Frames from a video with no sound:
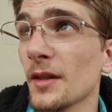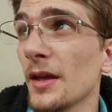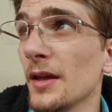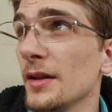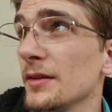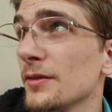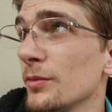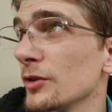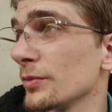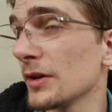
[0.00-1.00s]
And
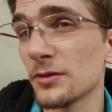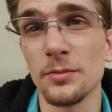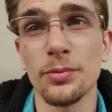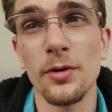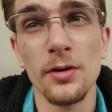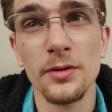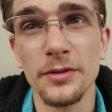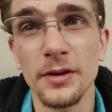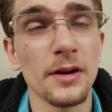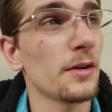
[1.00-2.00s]
once we get to Prague,
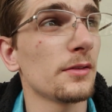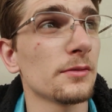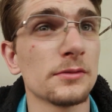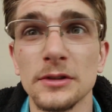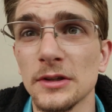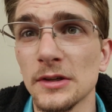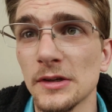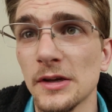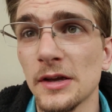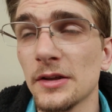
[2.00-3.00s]
then I'll
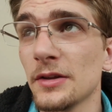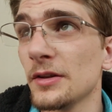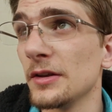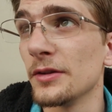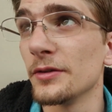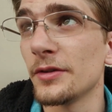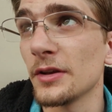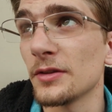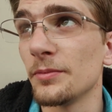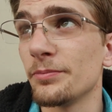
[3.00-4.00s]
either
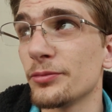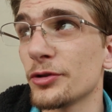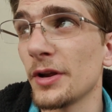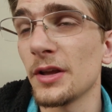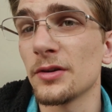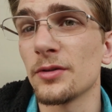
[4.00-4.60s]
take the train